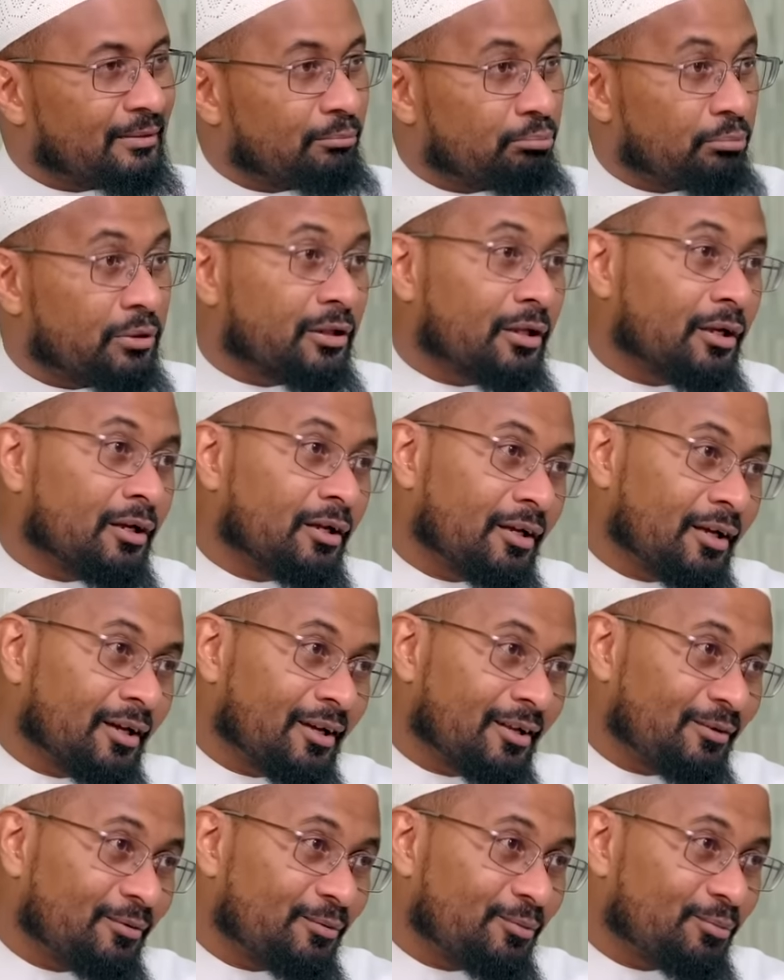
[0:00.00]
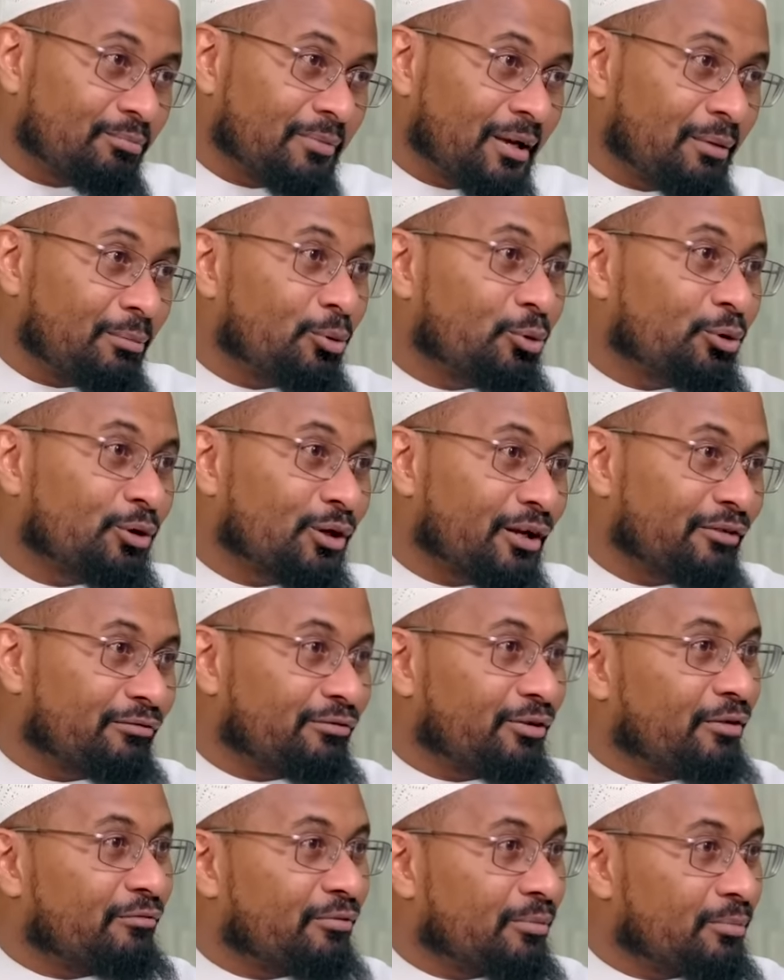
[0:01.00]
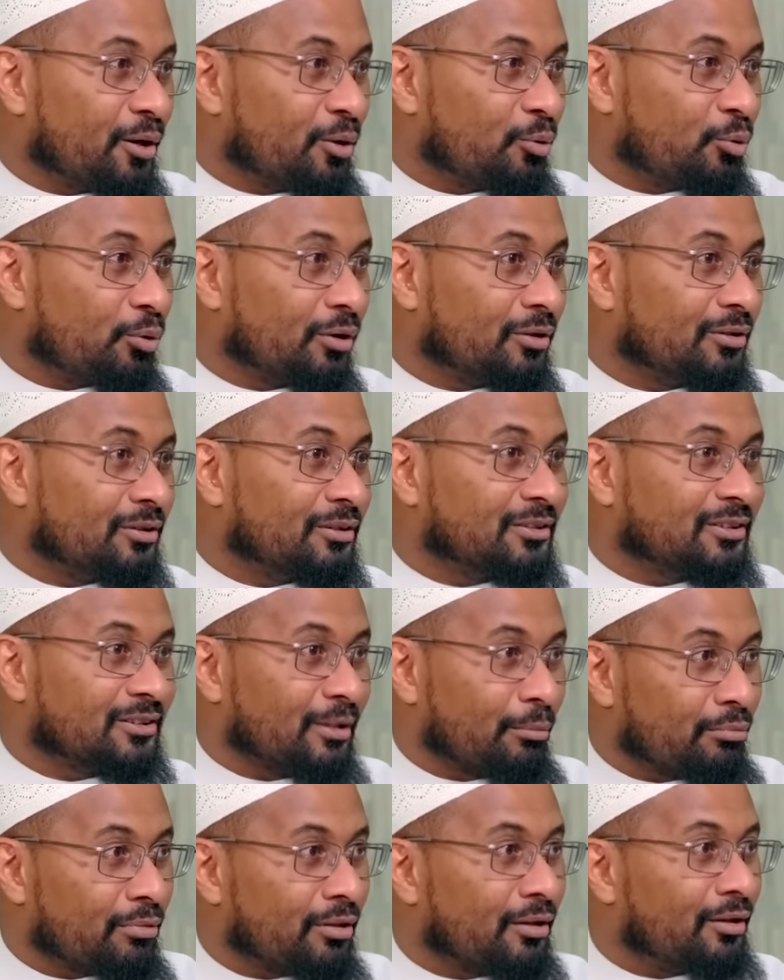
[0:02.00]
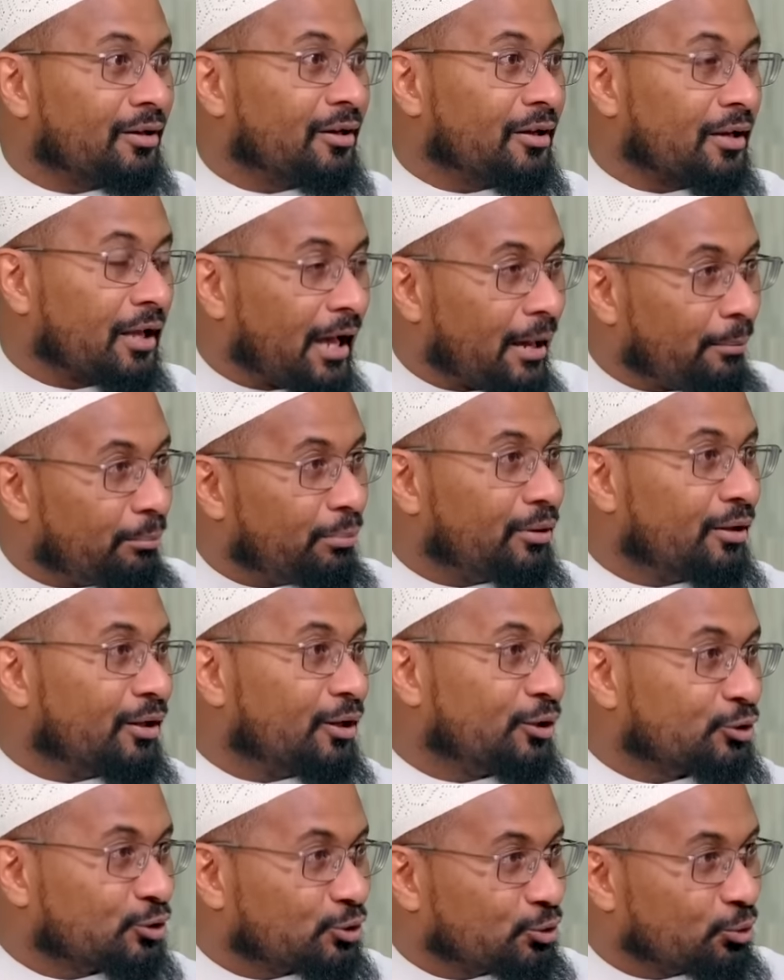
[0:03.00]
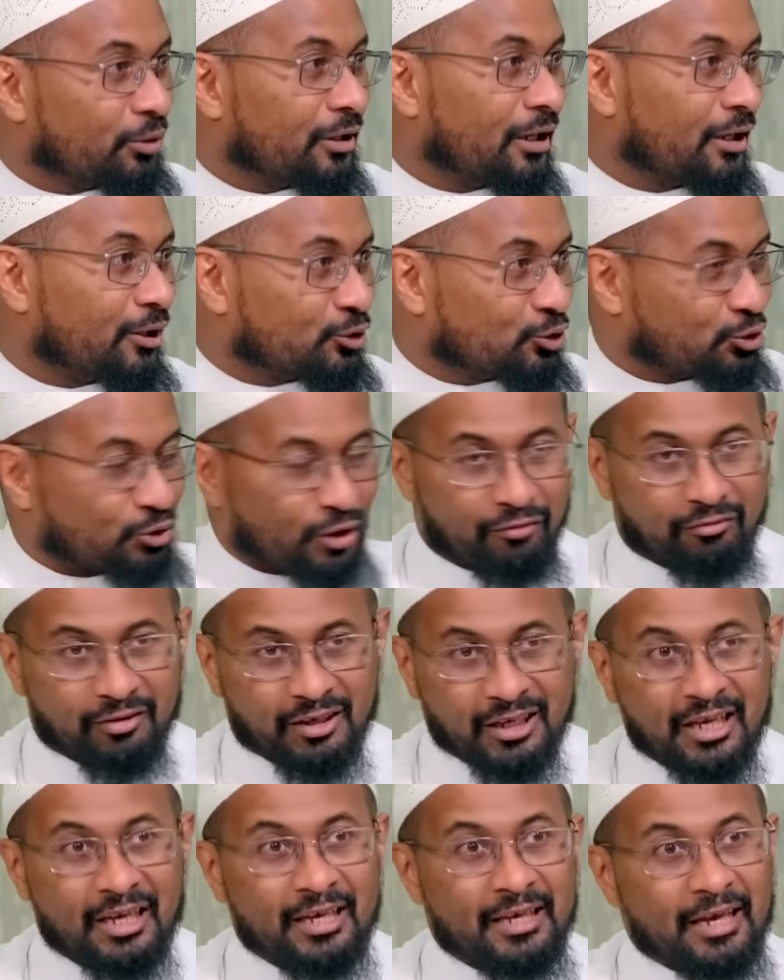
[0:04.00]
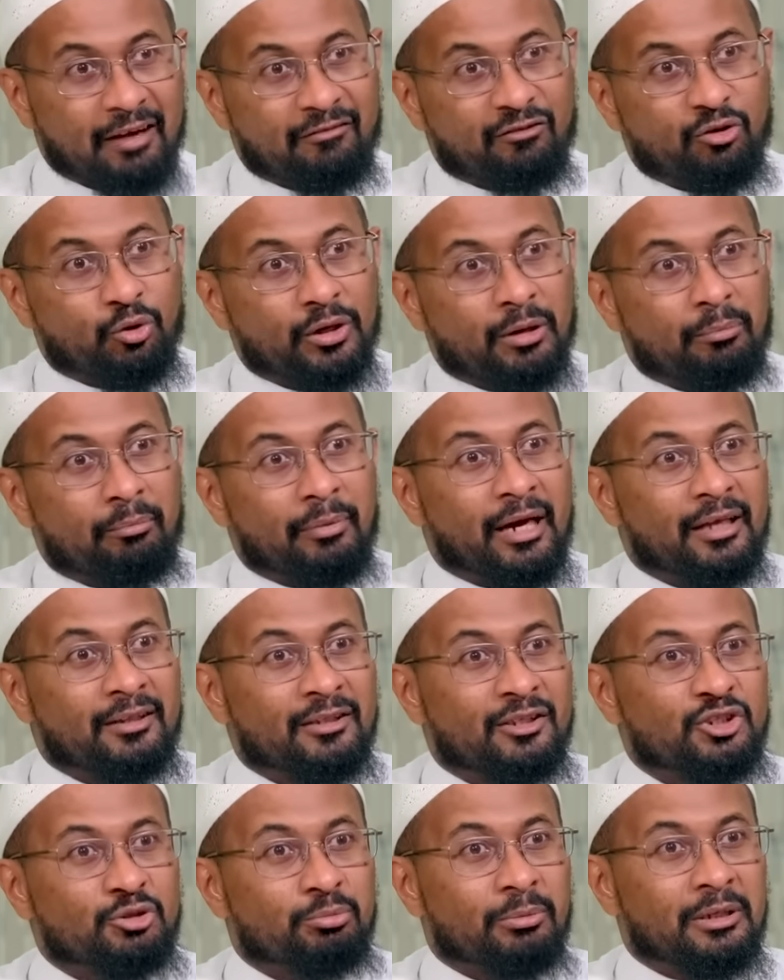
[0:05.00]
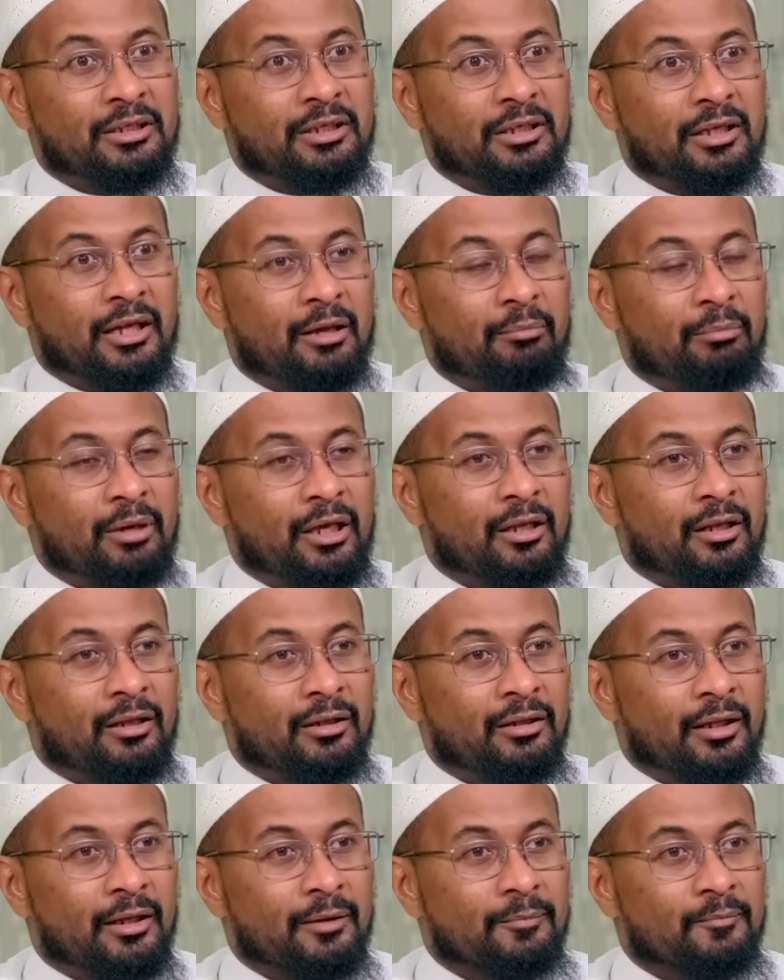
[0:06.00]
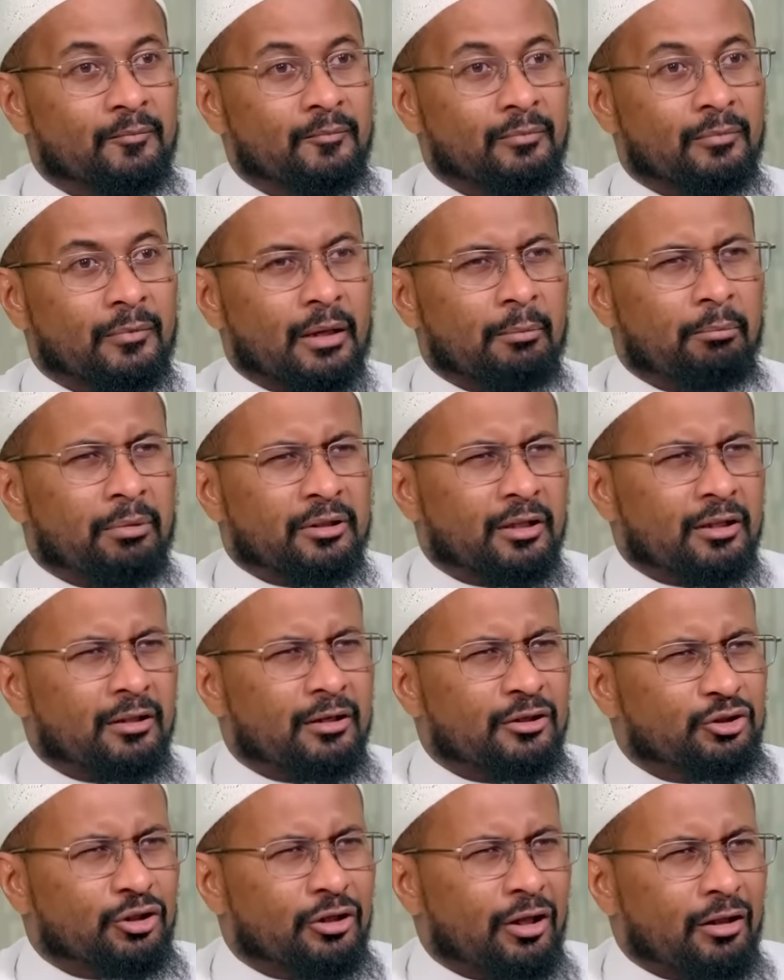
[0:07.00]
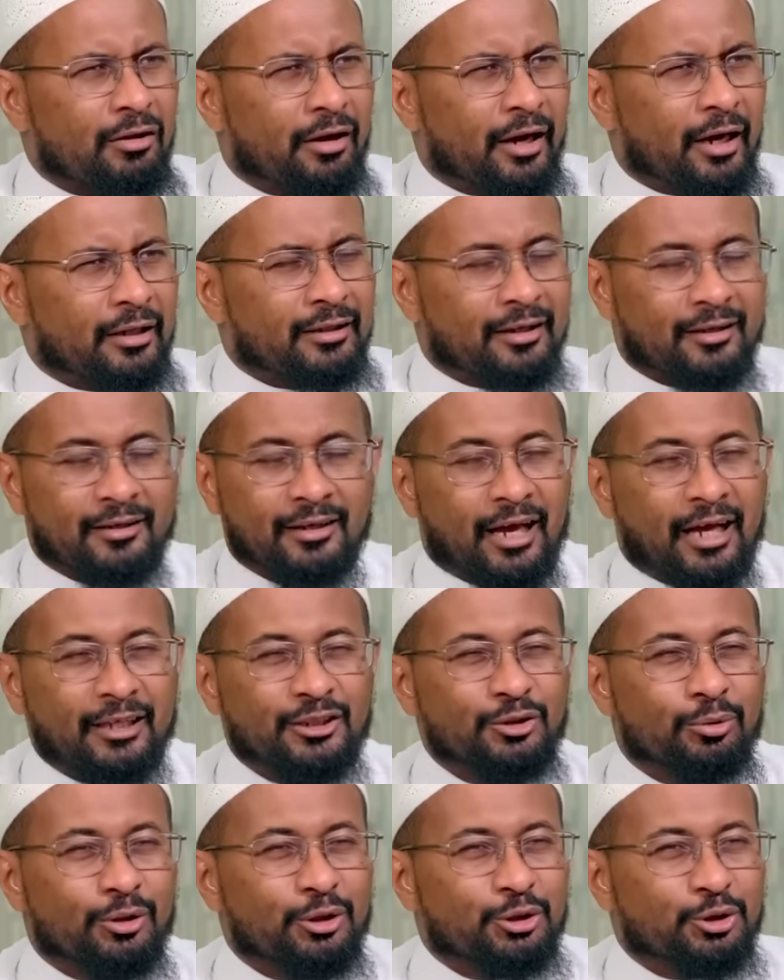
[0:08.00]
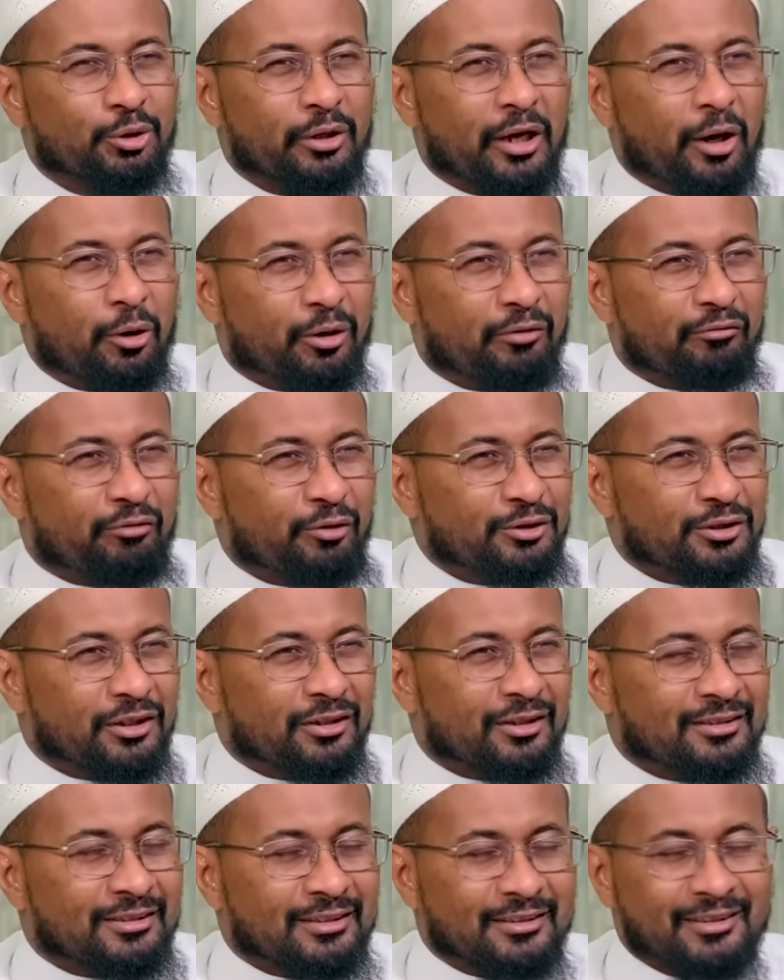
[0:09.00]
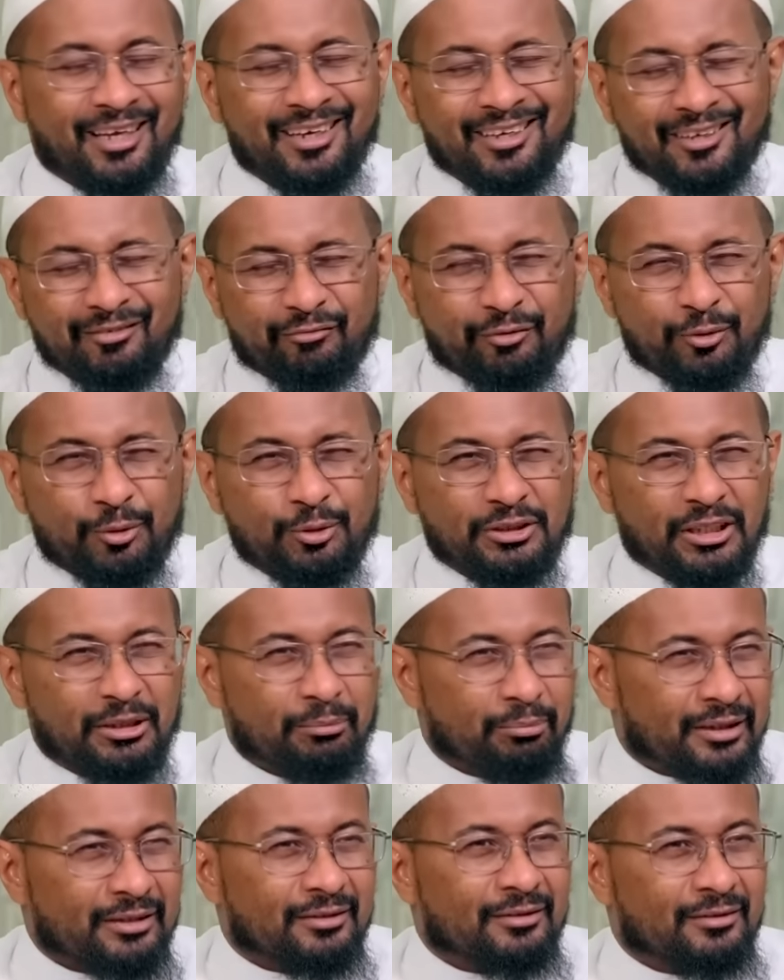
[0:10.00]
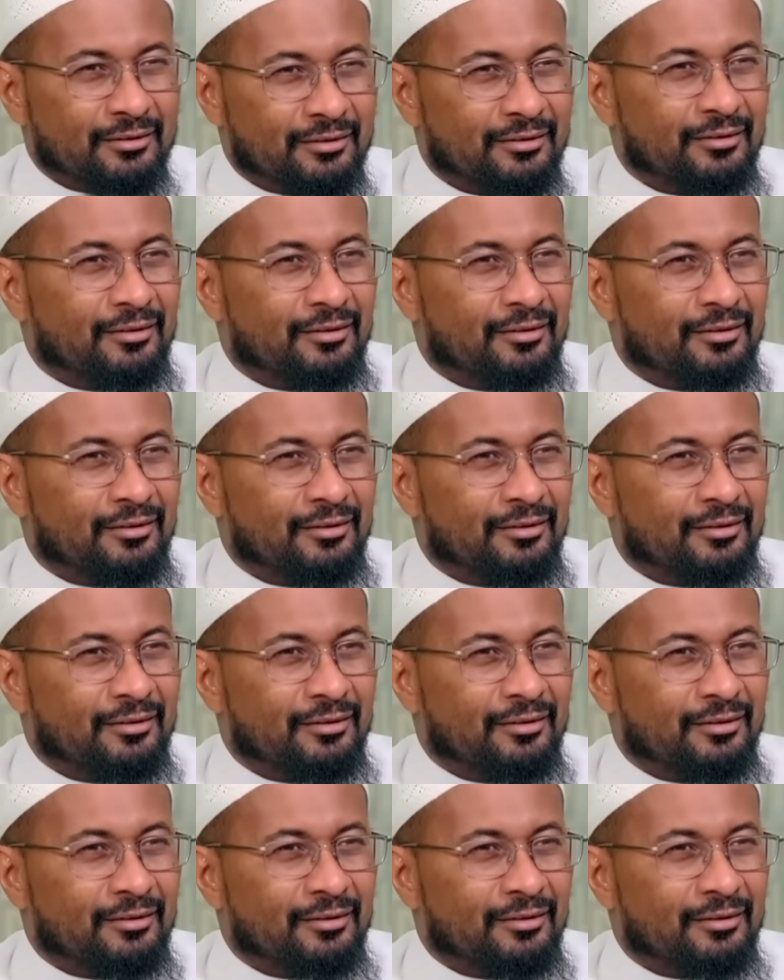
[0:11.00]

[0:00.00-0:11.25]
But then again, maybe we're not far from that world. Something can happen that is so catastrophic, everyone abandons Medina immediately. But then there's another hadith. I just want to show you how confusing this is. Not confusing, but